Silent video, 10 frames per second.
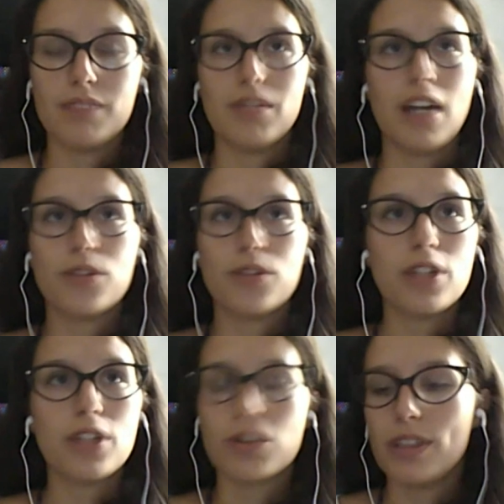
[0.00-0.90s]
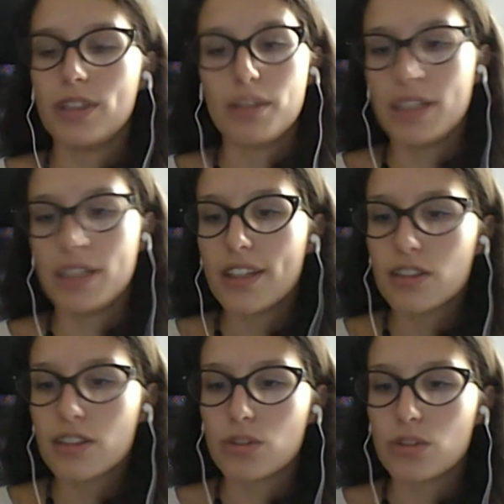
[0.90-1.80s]
I totally agree. There are many
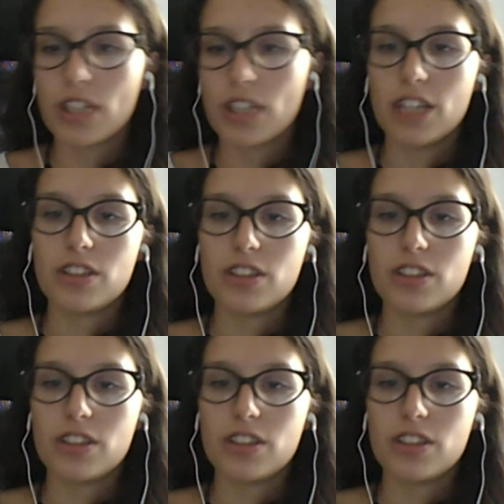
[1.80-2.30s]
things to change,